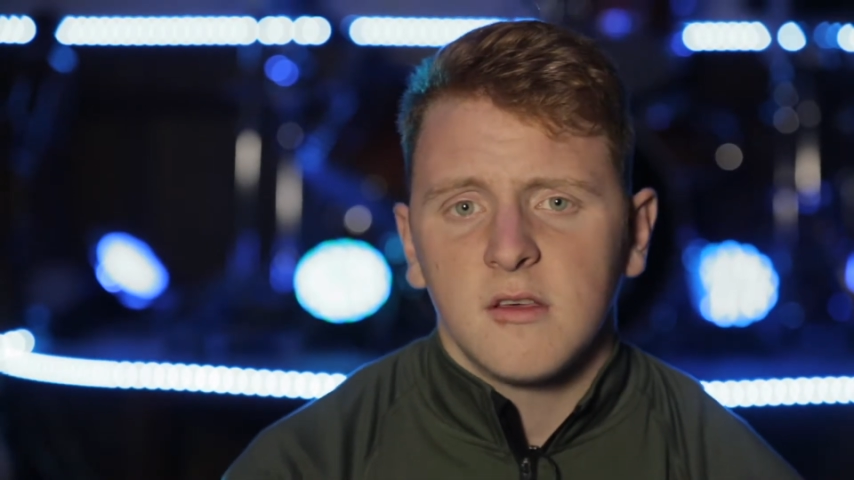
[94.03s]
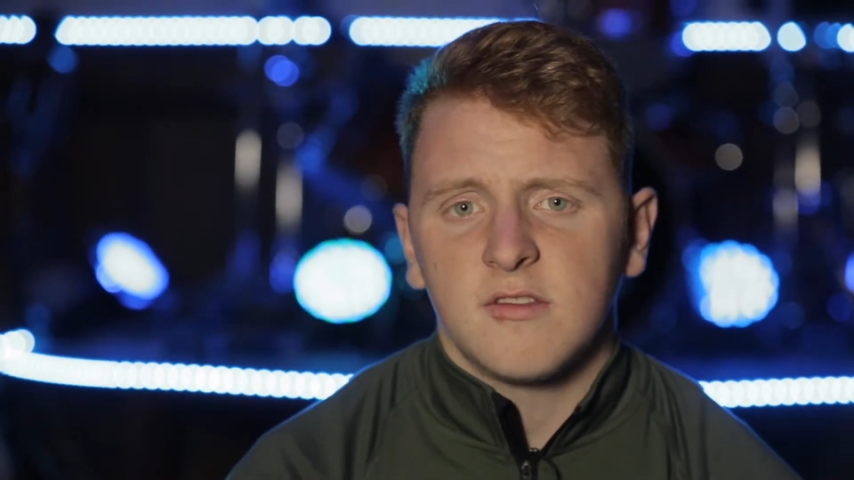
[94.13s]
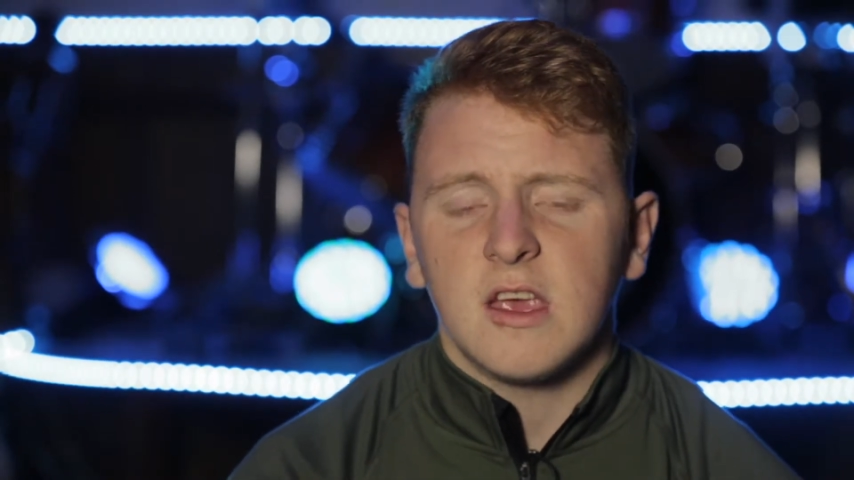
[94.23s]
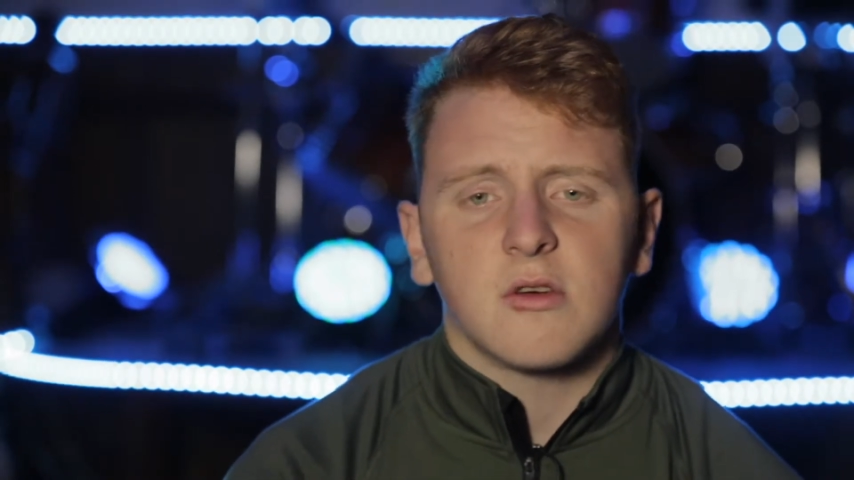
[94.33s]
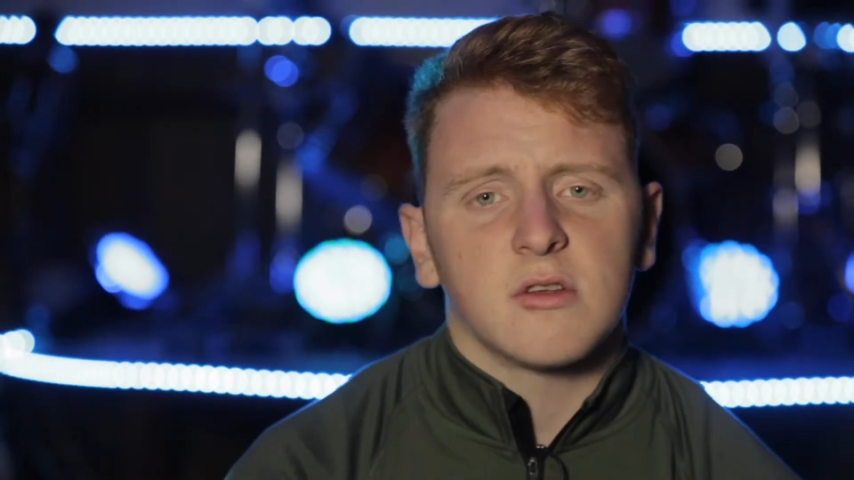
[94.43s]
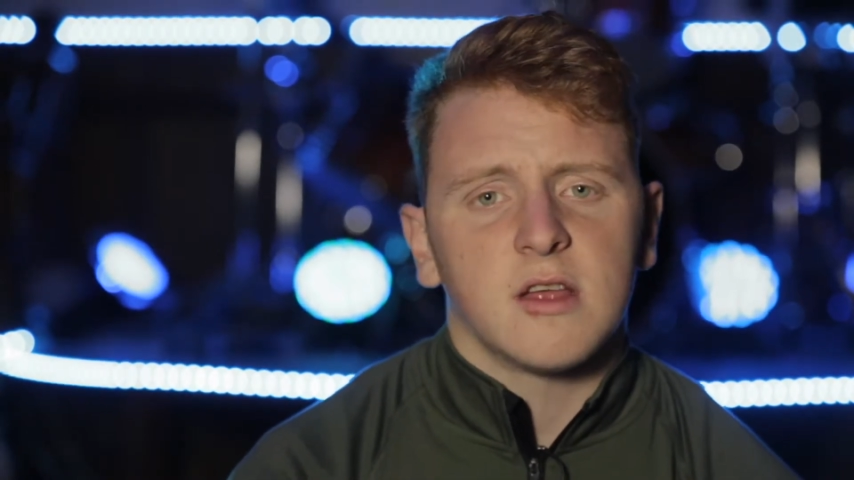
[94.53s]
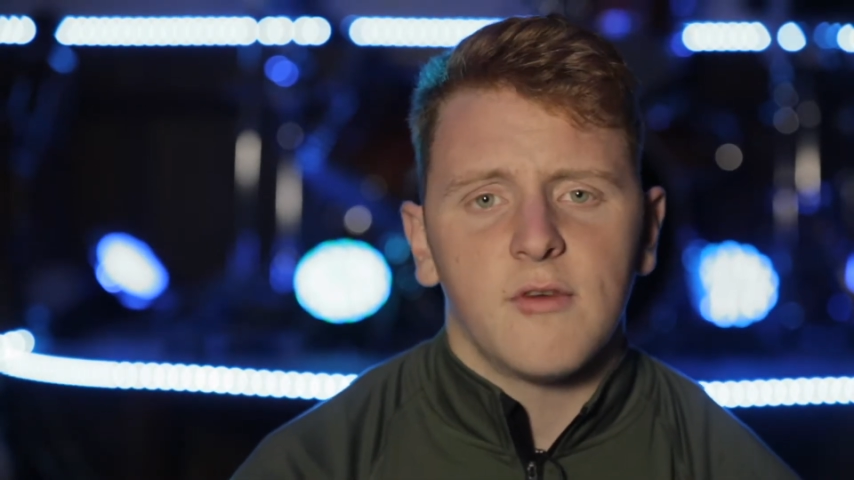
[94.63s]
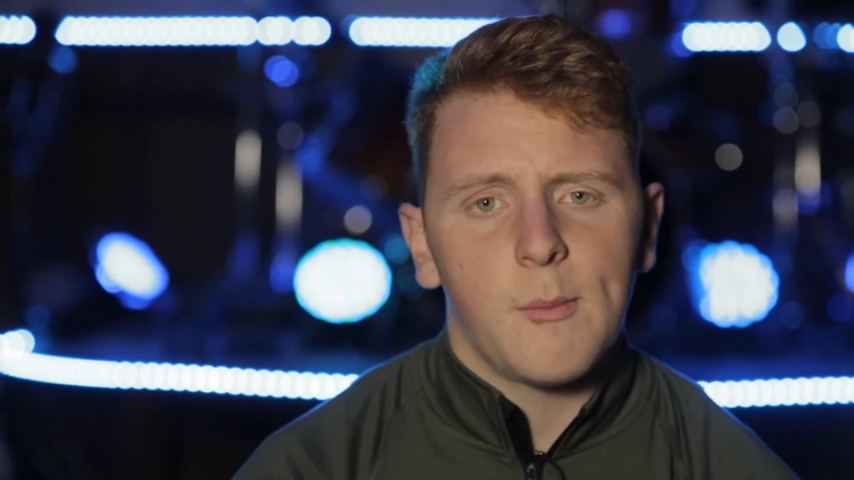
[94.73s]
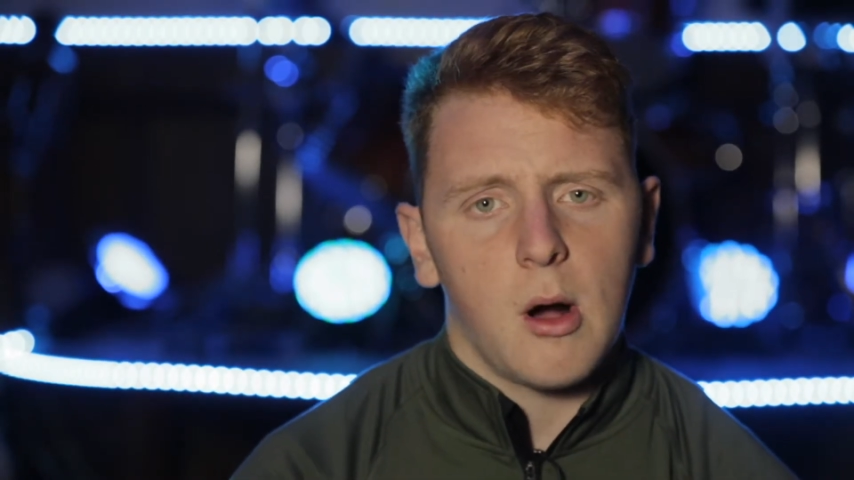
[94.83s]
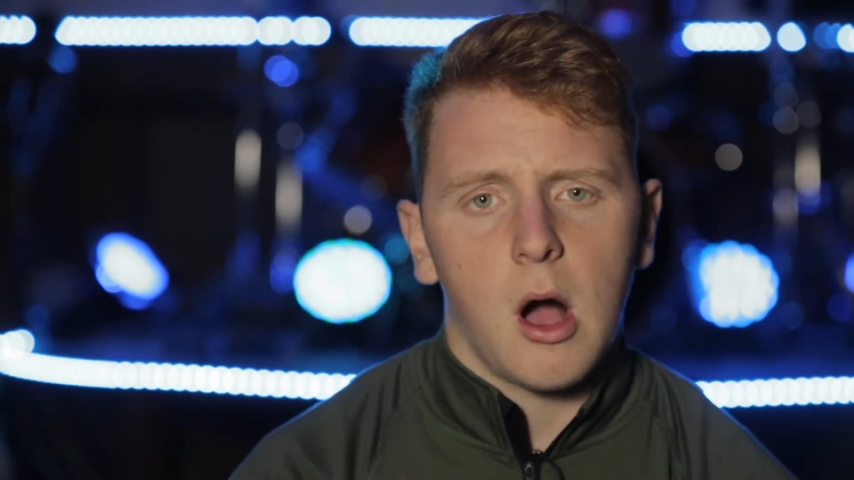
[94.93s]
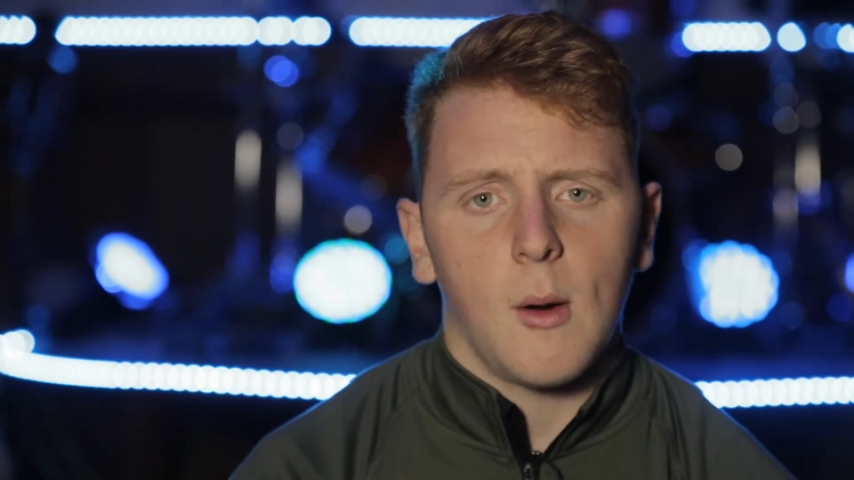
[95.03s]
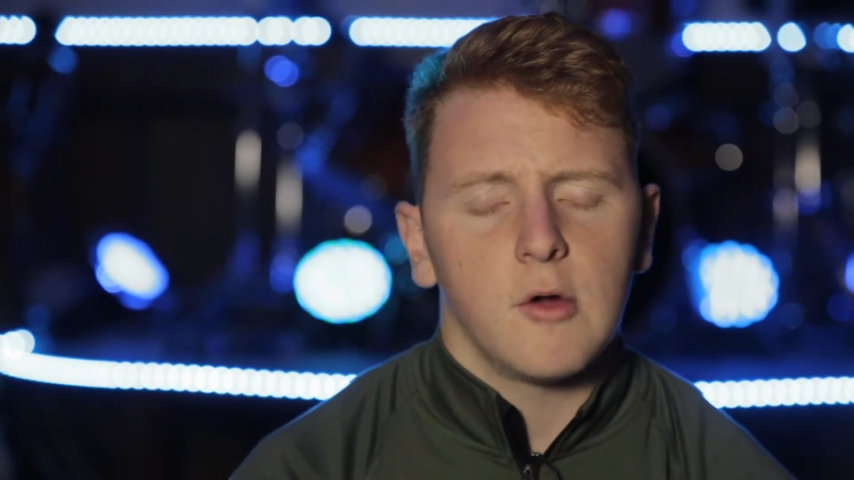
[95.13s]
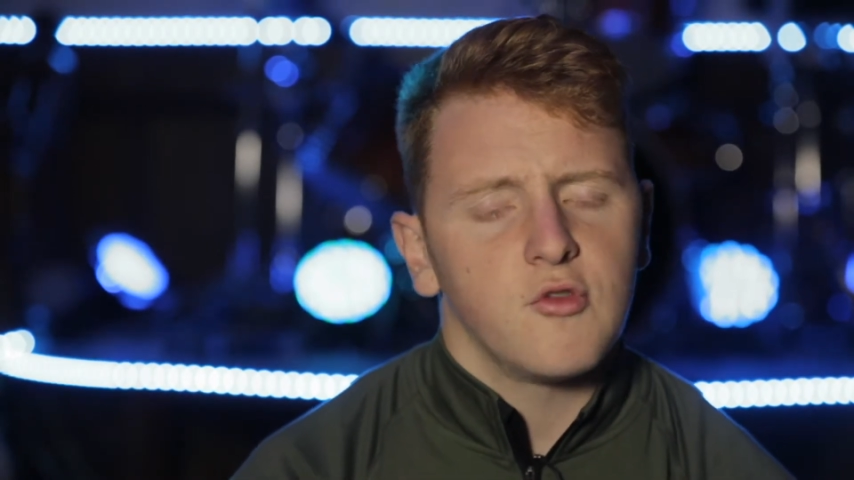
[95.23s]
secretive about how I